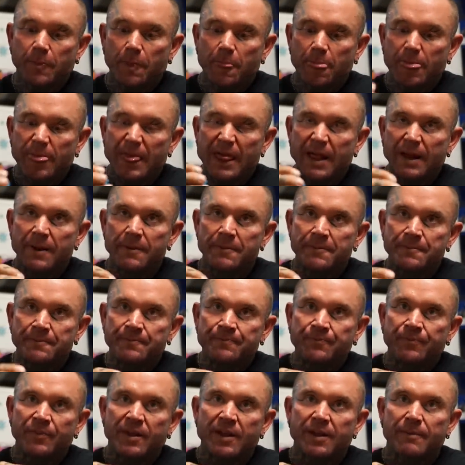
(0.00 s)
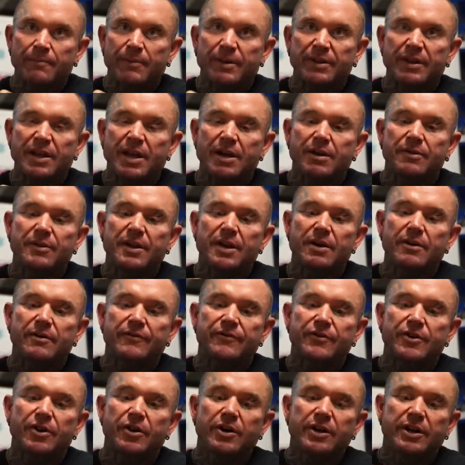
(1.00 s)
as I say, I've known you long now, enough. Now
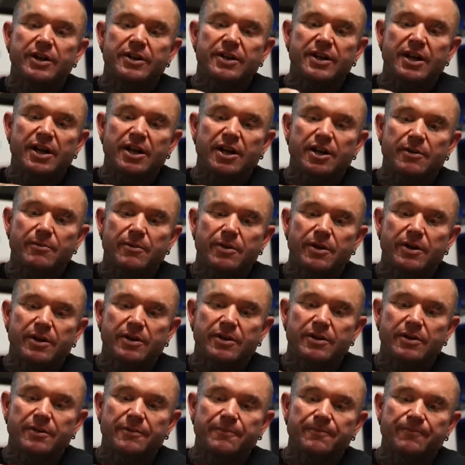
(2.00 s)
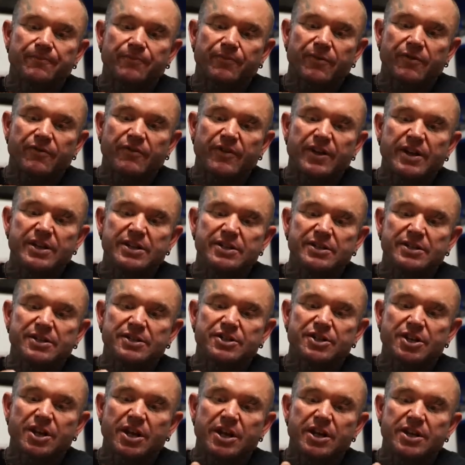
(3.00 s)
I've died it down, and my face has
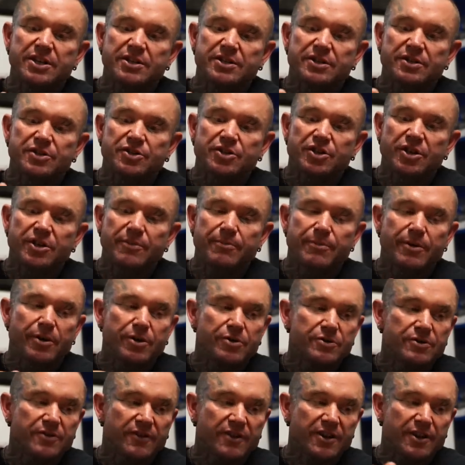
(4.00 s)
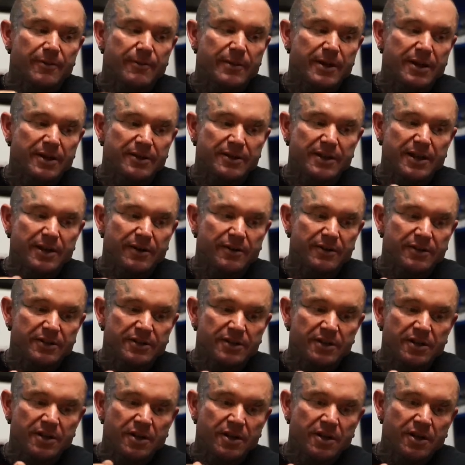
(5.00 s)
changed and cheekbones have come out. Now
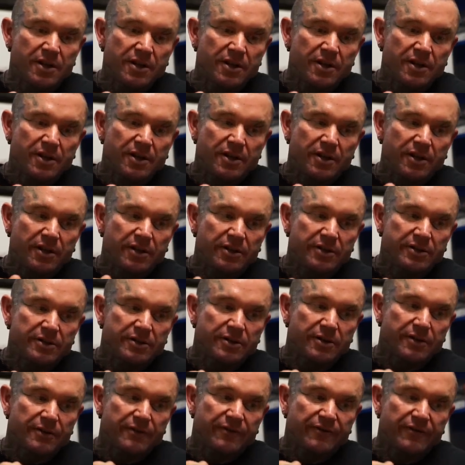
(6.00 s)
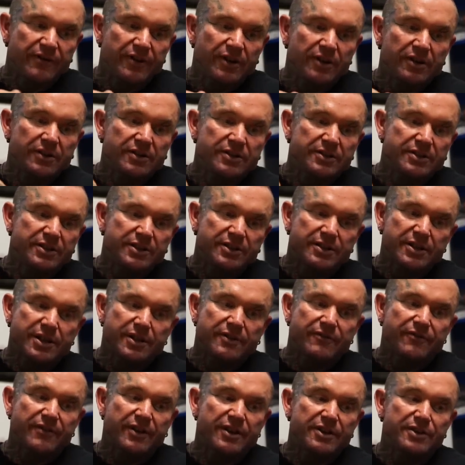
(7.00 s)
it's Lee's got fillers, he's
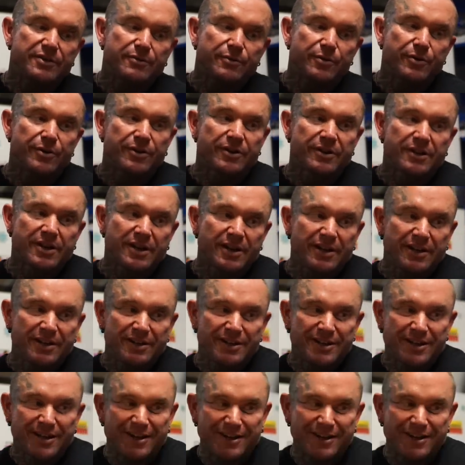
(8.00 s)
had face work done. He's